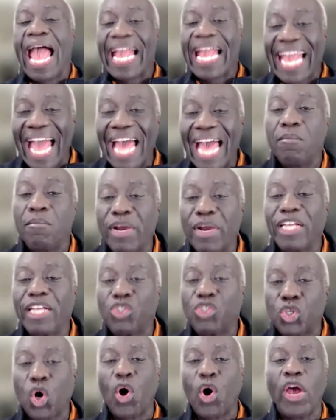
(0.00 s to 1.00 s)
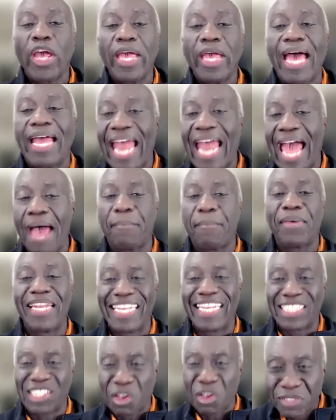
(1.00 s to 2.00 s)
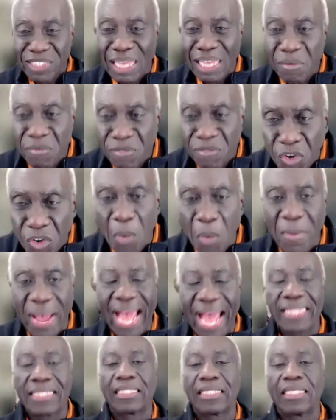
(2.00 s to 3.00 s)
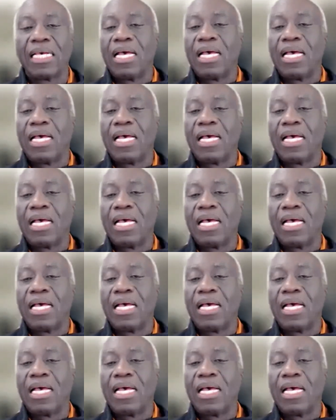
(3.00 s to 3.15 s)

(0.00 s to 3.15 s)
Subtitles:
can bring joy and happiness of some format,